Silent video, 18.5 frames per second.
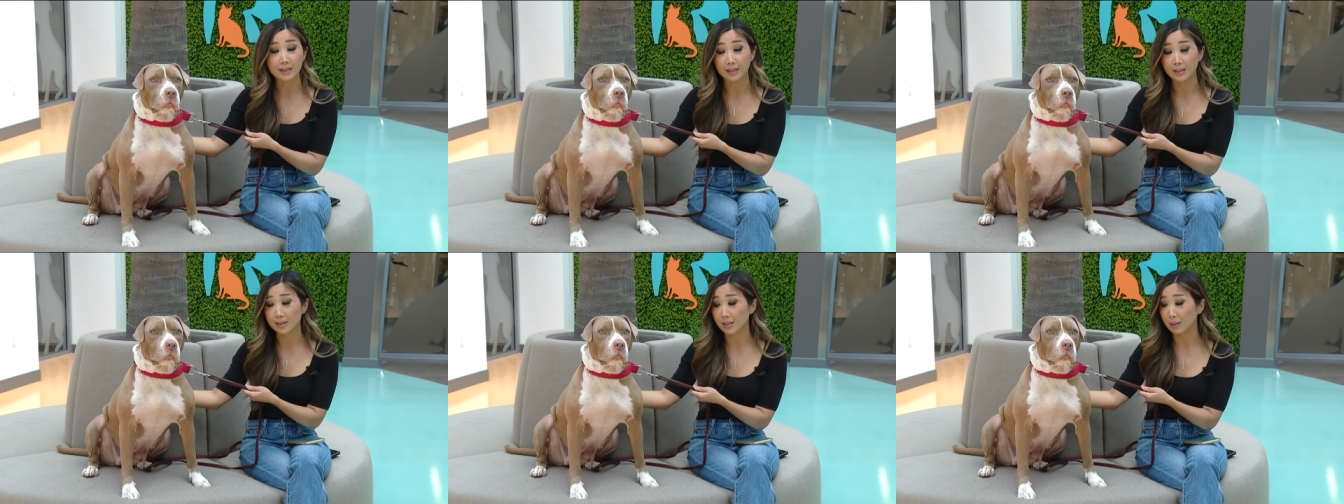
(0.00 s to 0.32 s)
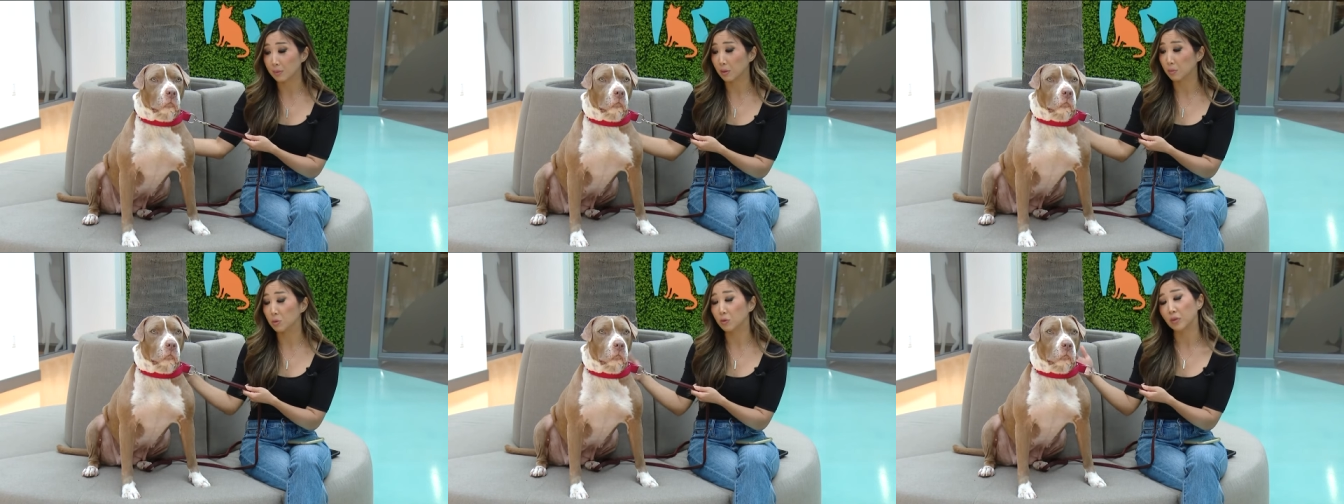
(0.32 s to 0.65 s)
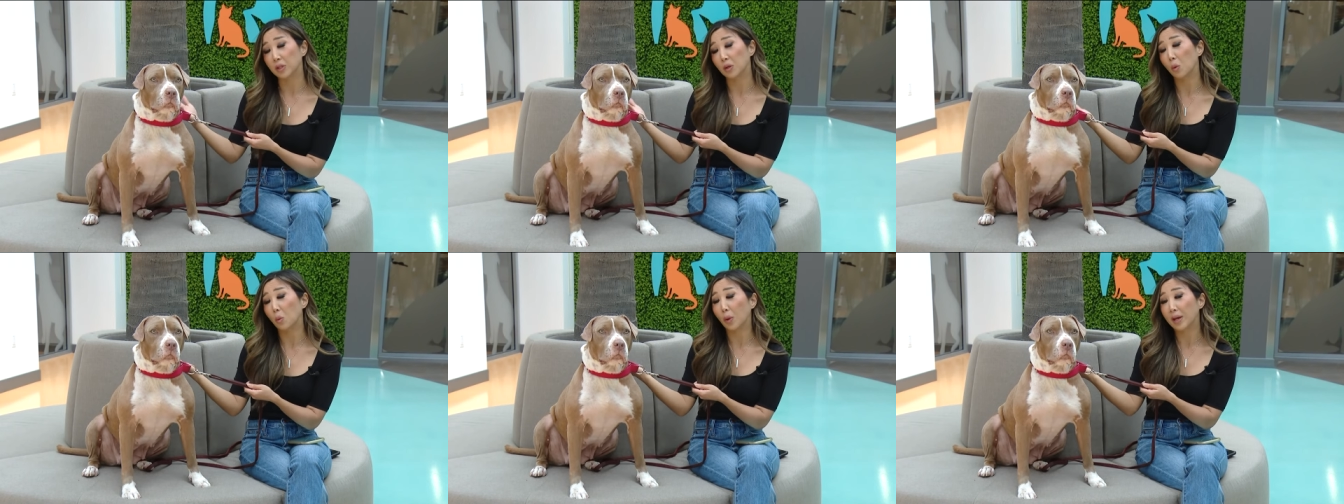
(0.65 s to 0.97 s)
Uh, some are
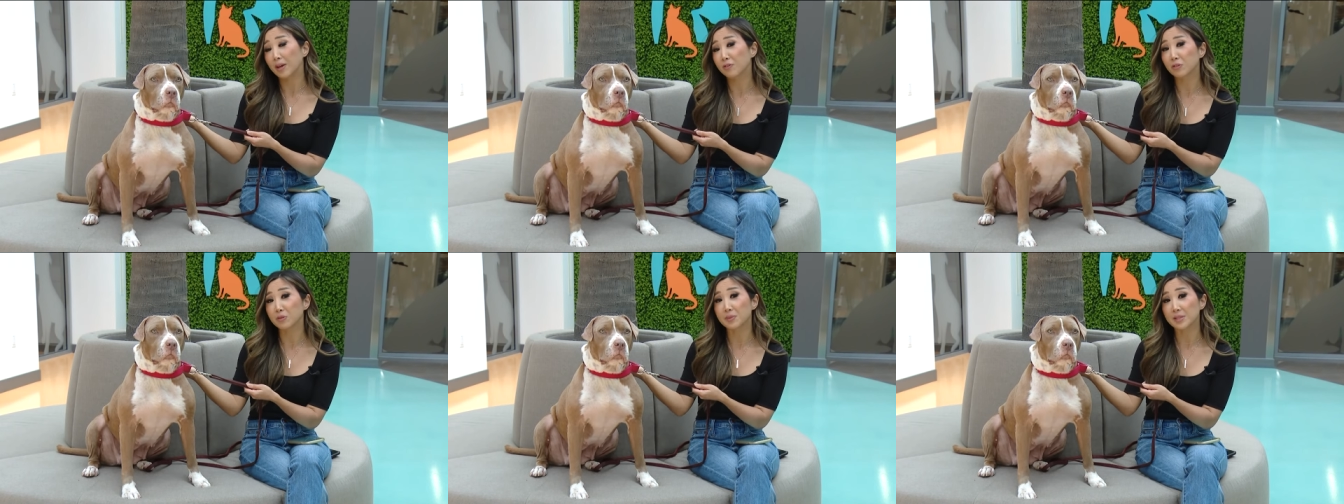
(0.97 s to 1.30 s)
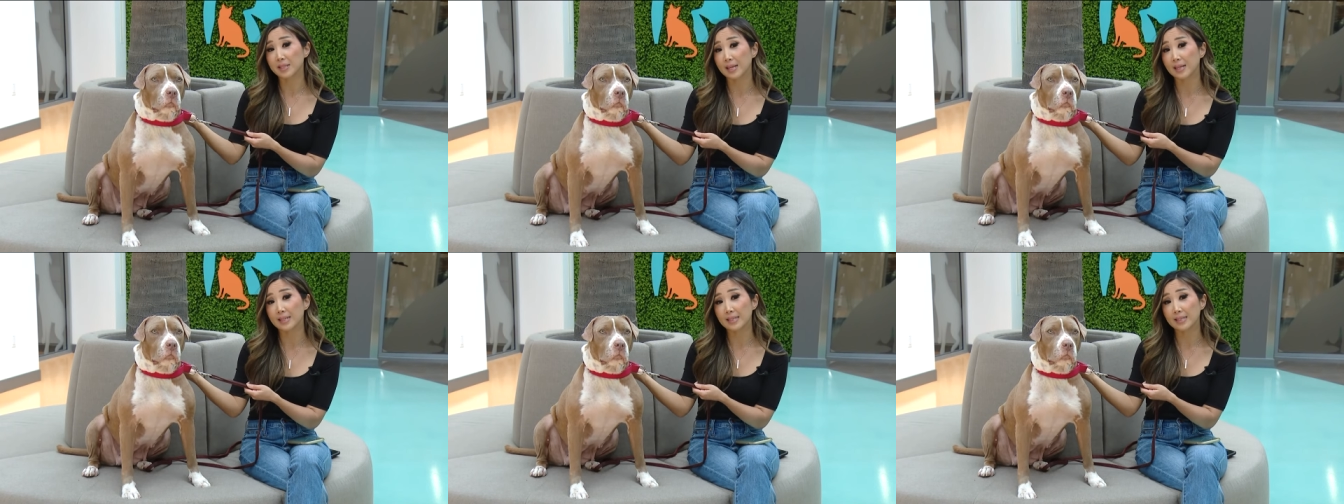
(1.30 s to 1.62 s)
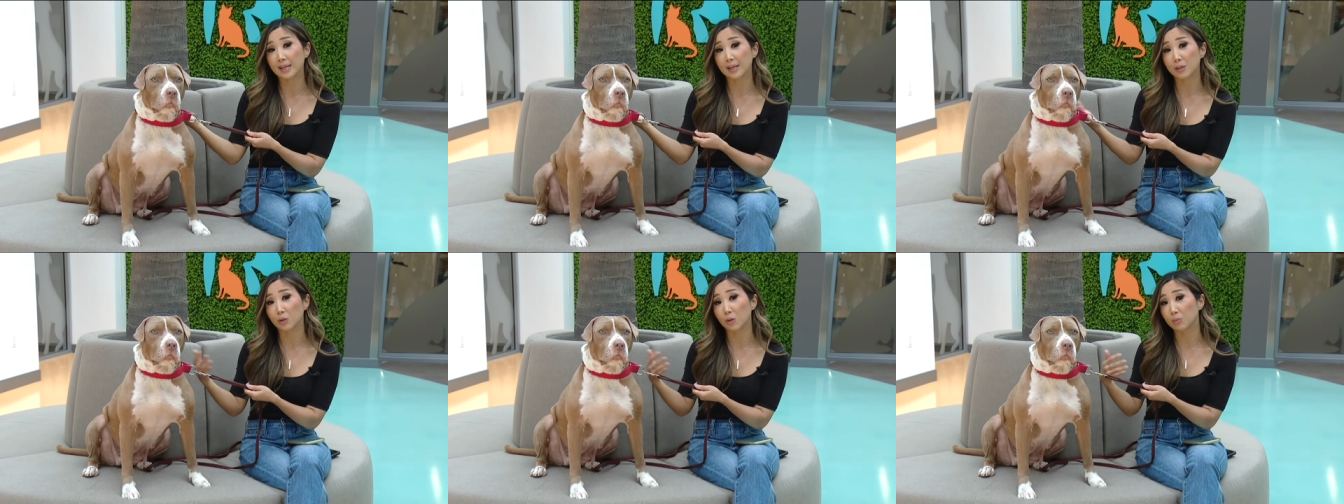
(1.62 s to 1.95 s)
moving away from San
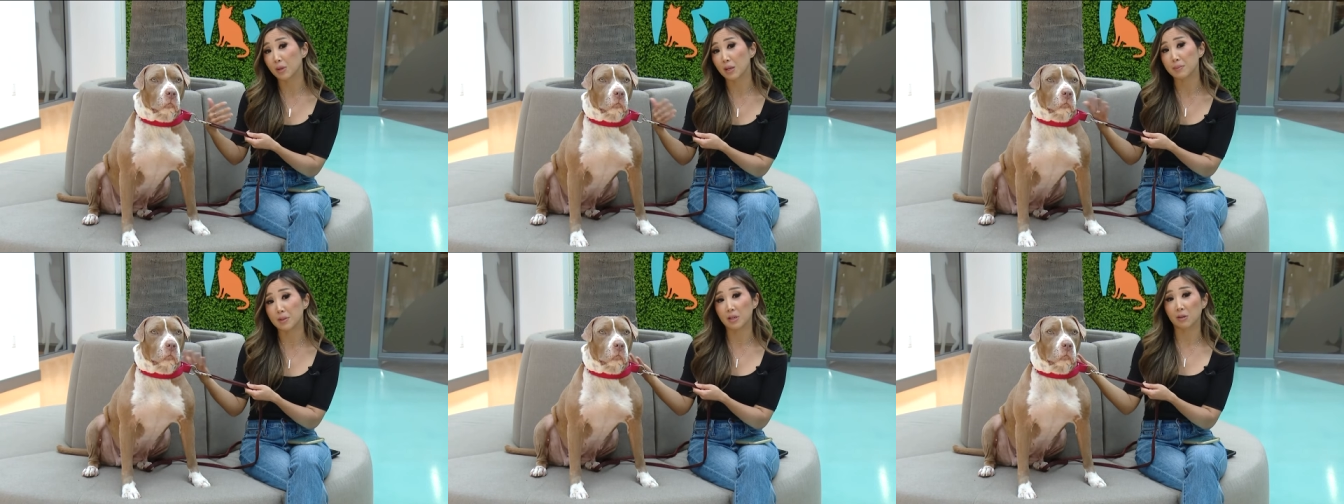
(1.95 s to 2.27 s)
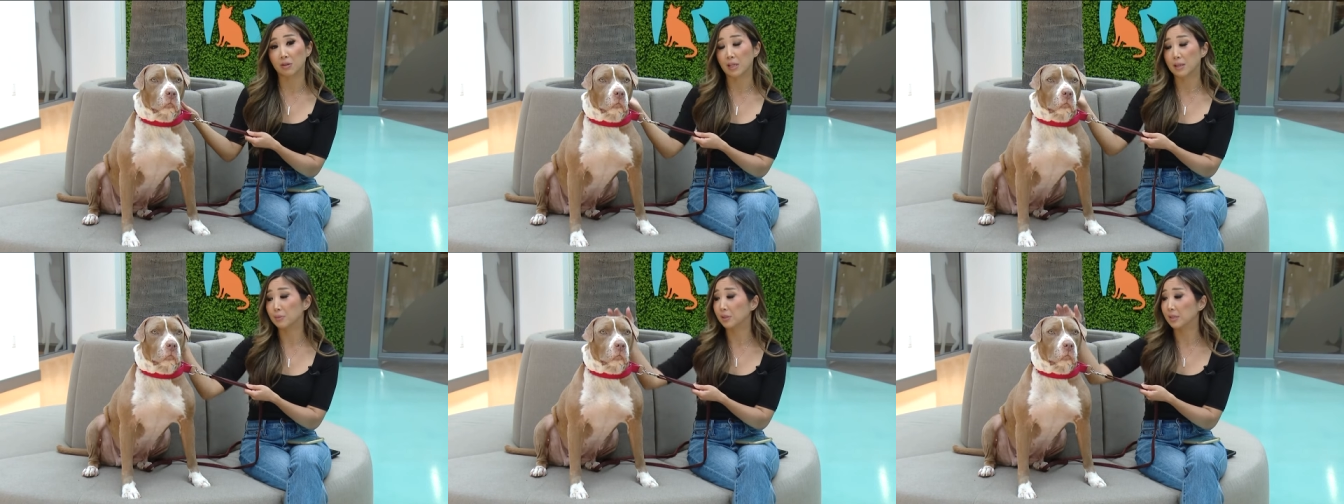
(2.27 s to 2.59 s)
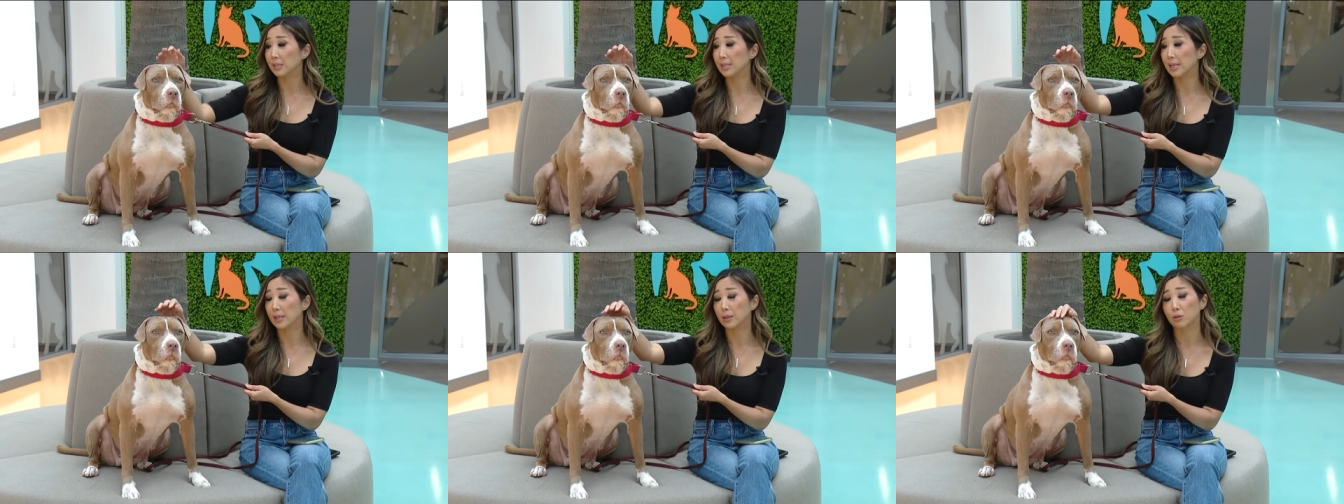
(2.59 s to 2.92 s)
Diego and maybe aren't able
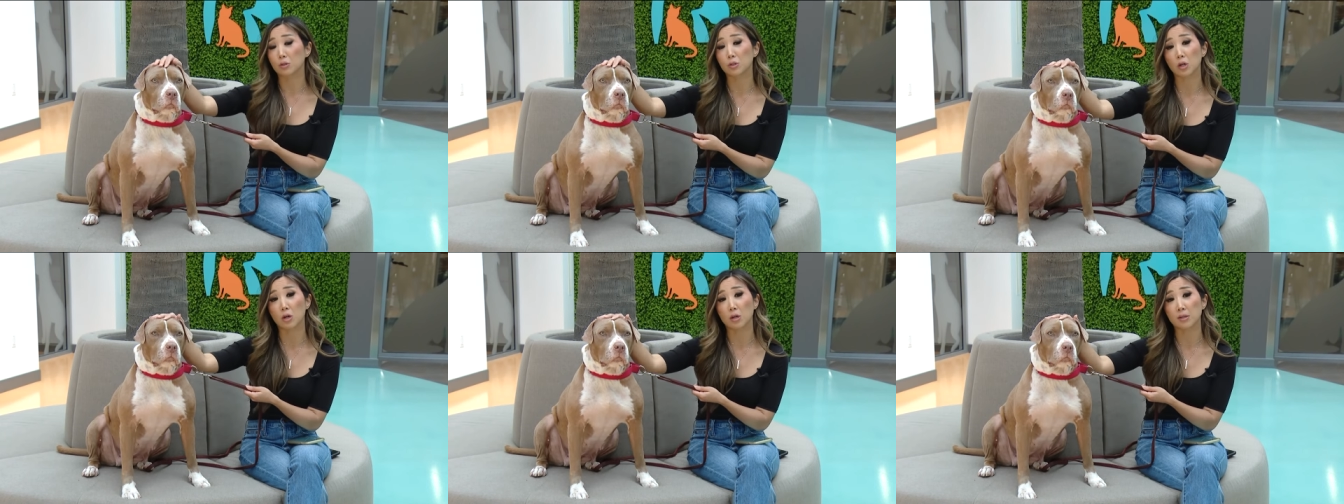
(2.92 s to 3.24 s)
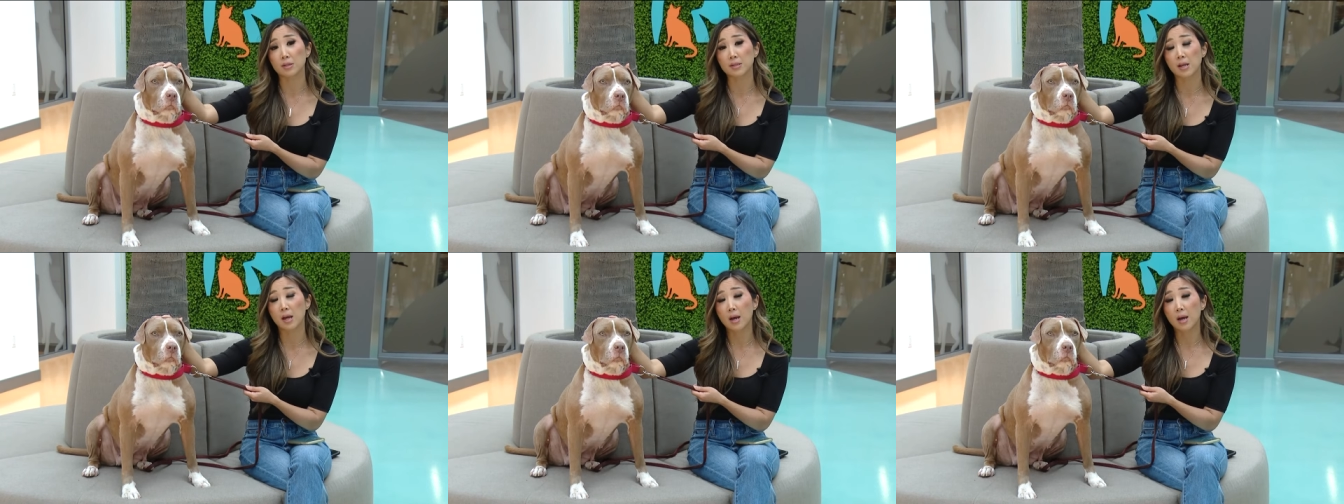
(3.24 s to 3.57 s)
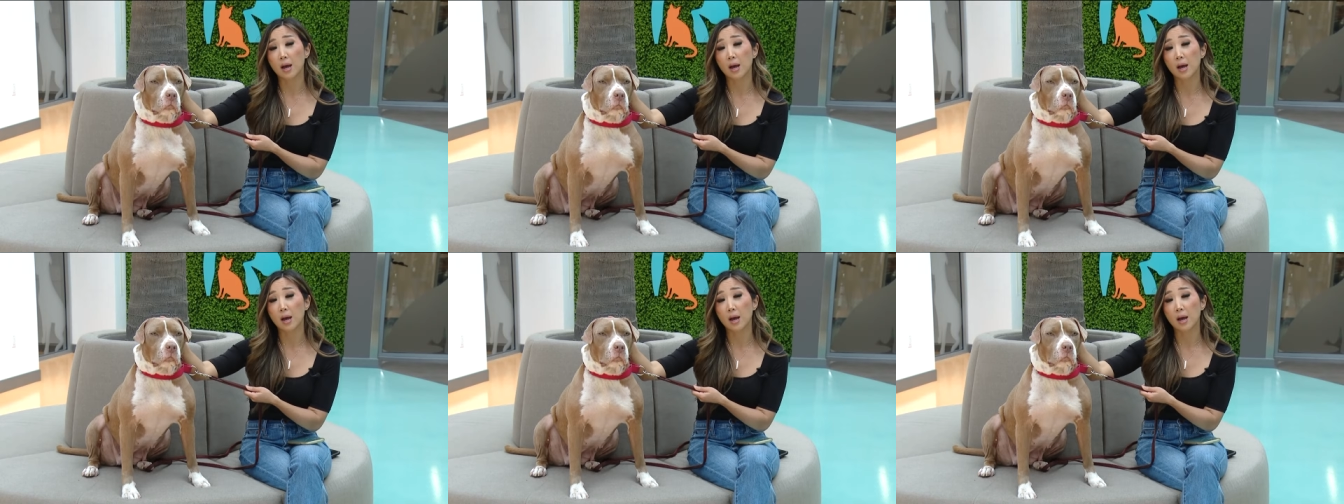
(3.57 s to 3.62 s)
to take their dogs